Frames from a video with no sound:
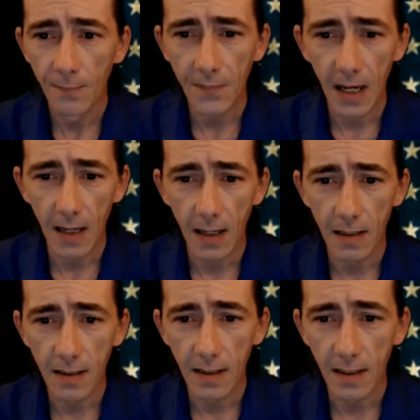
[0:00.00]

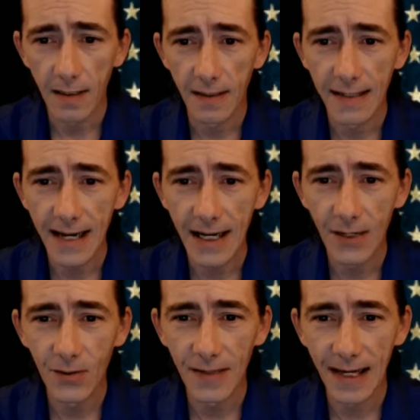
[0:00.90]
And
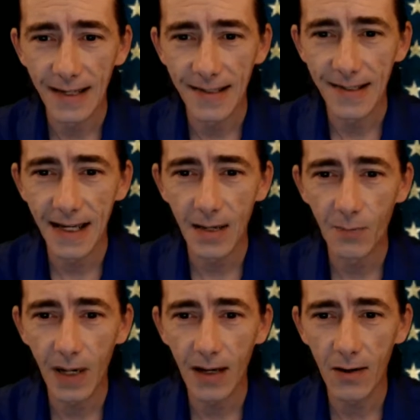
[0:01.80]
now that same
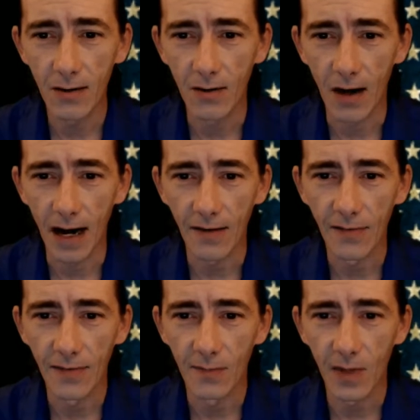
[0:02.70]

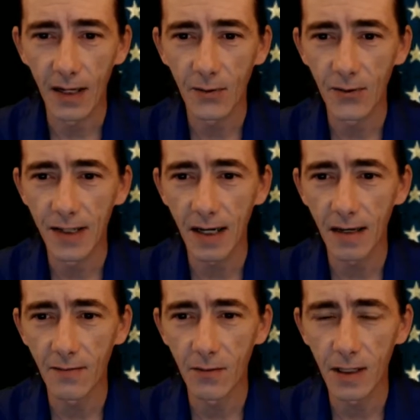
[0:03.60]
paragraph, Michael Tate
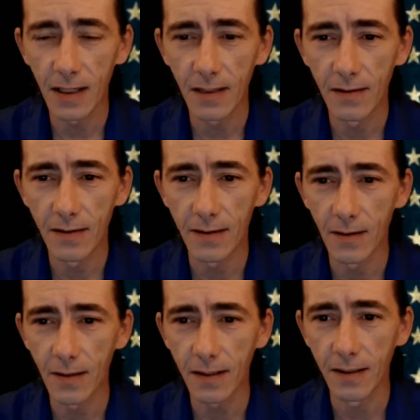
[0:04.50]
Reed,
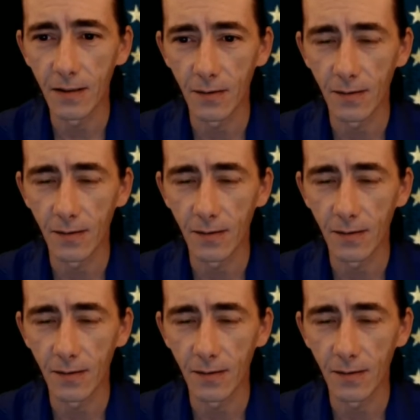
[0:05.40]
32,